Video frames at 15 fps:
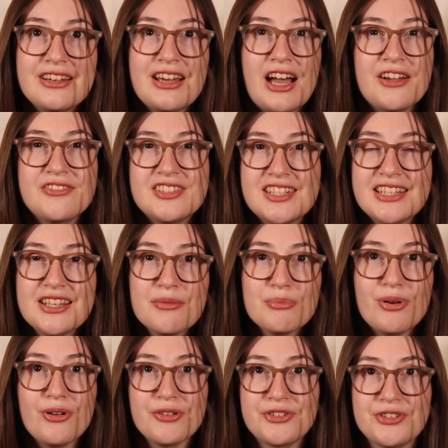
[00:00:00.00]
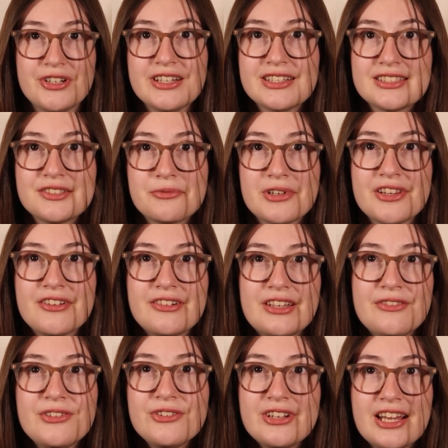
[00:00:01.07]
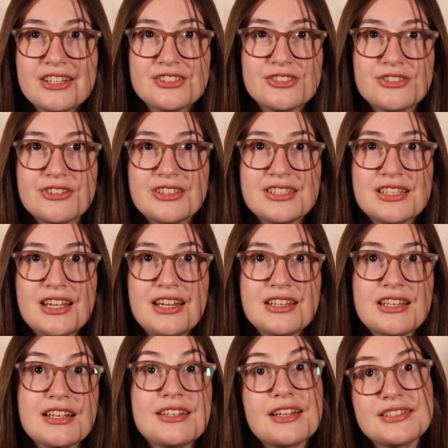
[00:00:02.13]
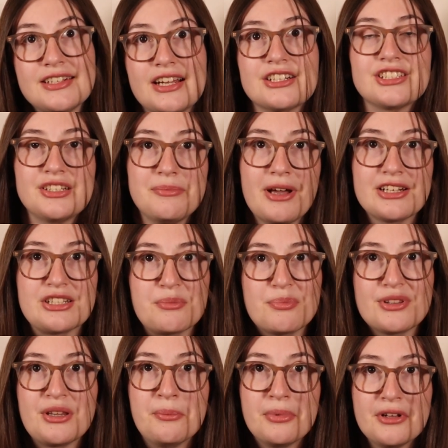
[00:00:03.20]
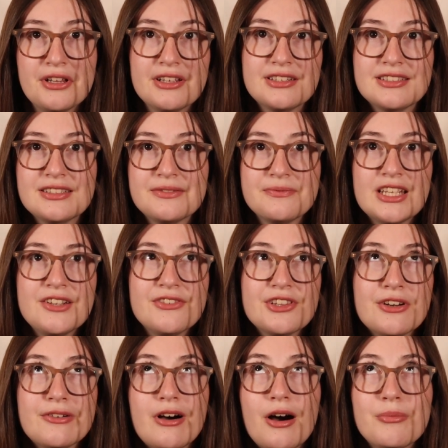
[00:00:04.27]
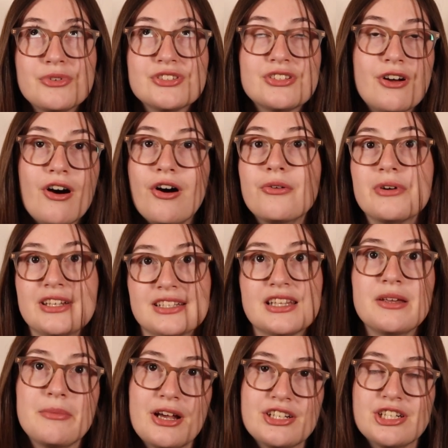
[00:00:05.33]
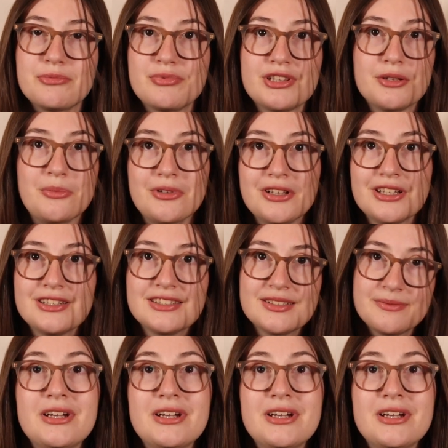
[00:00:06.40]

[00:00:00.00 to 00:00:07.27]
I've seen them pull tricks where they'll give you an answer choice that doesn't actually match up with the bullets, even though almost always they match up with the bullets.